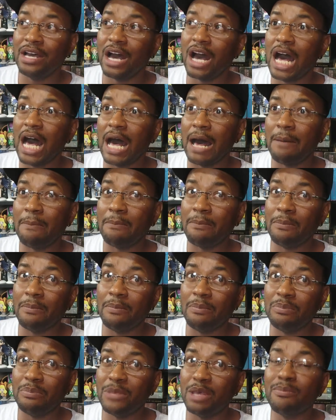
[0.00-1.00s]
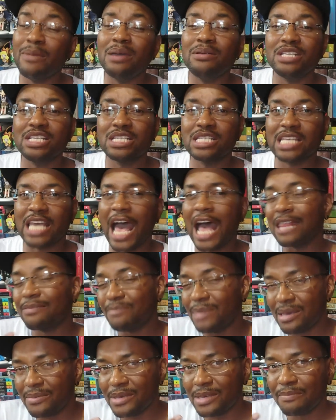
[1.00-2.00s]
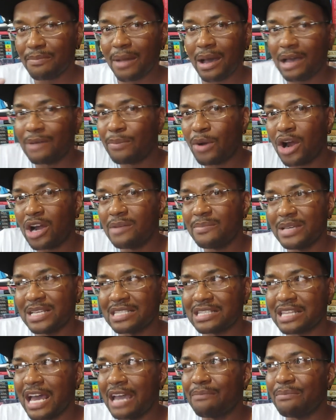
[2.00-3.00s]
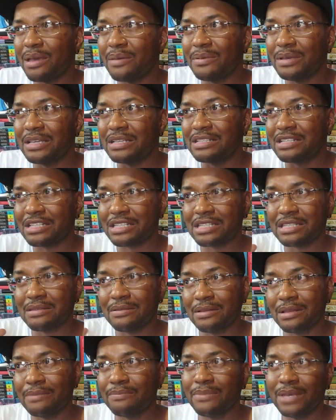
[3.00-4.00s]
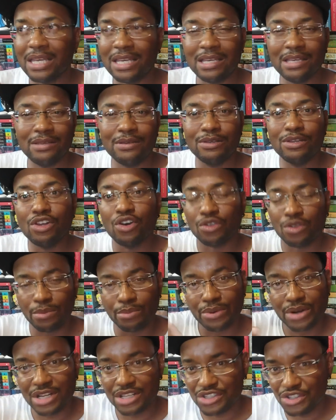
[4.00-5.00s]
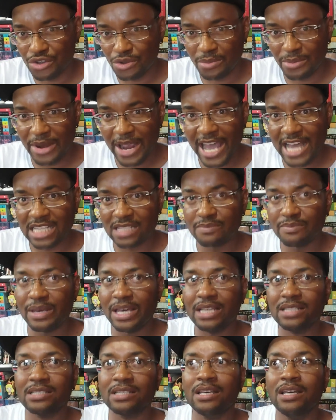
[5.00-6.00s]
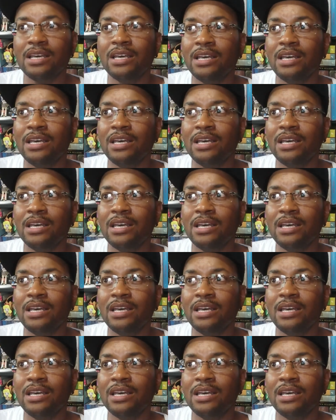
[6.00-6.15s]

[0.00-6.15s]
Um, it may just uh, maybe my, part of me is like maybe it's just me you know the british humor aspect